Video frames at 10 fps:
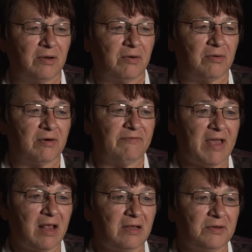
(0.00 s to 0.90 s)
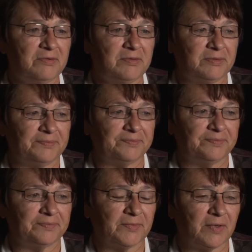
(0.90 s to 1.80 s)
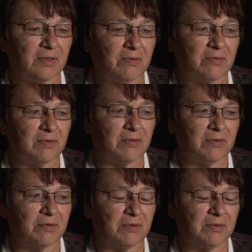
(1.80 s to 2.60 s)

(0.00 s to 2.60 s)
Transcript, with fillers: or a value or